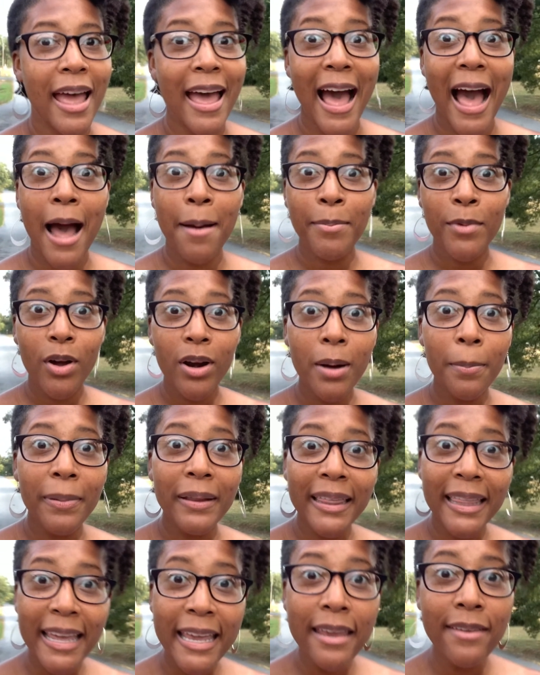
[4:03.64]
I'm going to
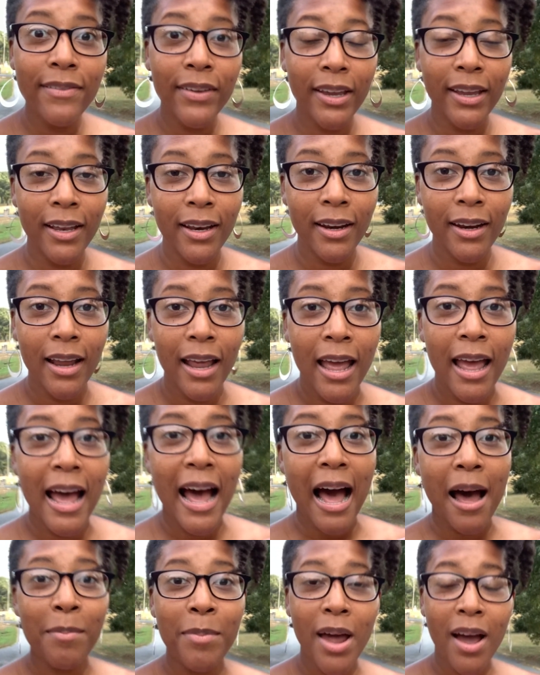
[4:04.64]
believe it.
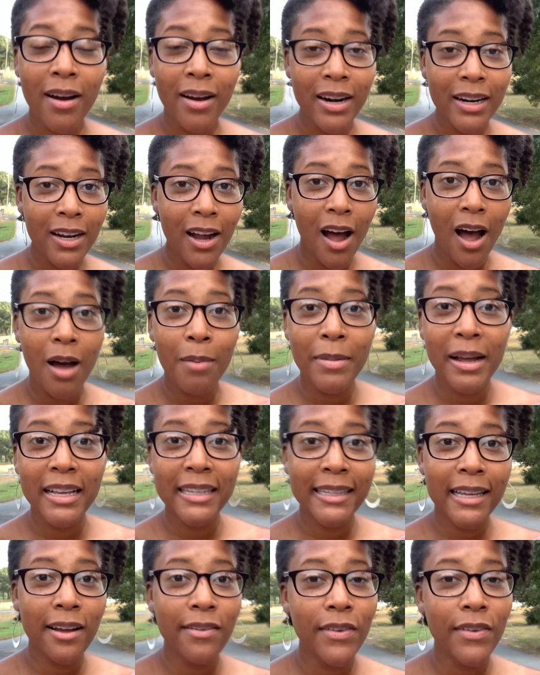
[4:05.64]
I'm not going to call myself